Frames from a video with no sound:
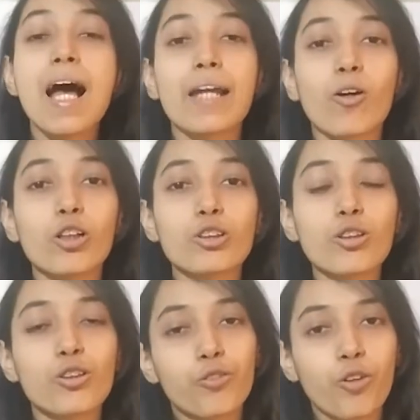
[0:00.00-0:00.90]
and
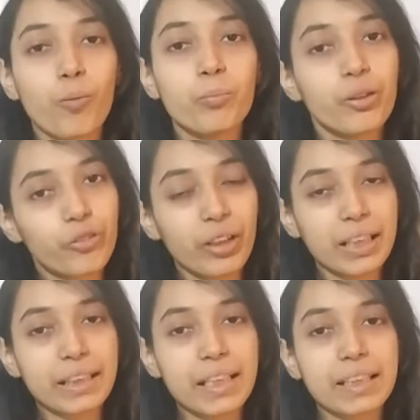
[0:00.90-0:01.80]
also to form
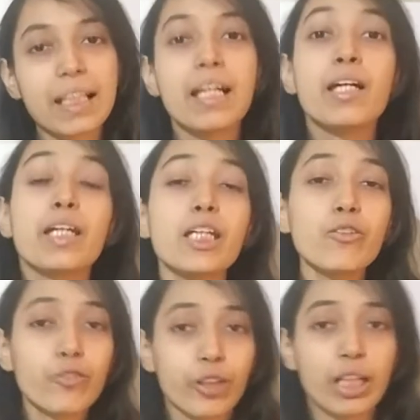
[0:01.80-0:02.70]
phrases.
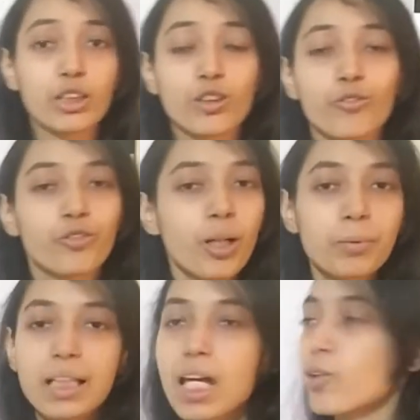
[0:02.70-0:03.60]
In French,
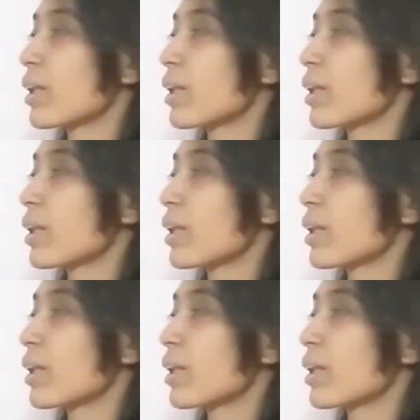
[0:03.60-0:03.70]
verbs are known